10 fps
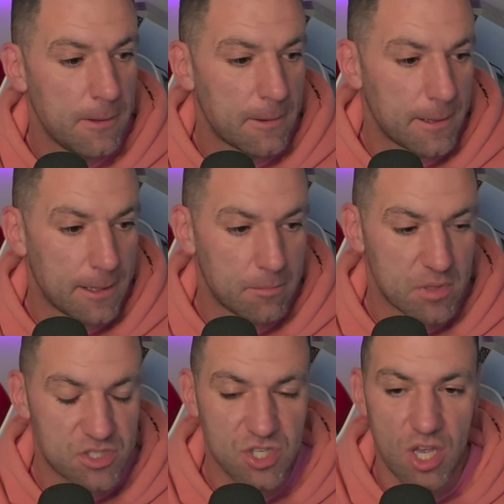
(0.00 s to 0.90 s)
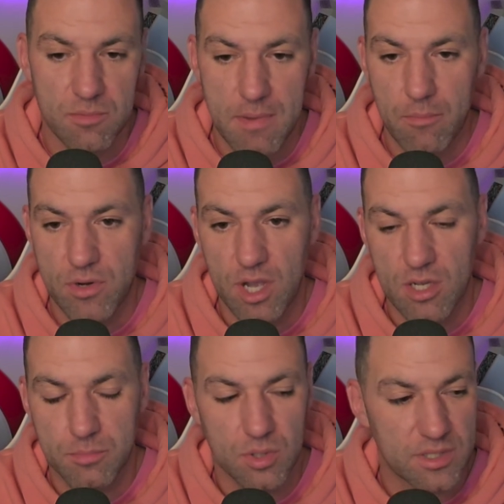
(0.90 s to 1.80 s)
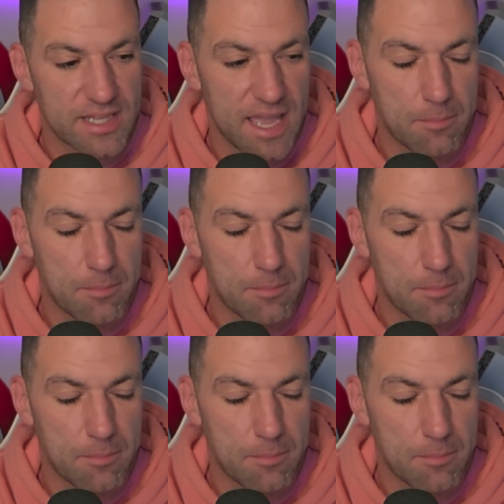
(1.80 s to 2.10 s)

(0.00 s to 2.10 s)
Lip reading: and certain memory I can put on there,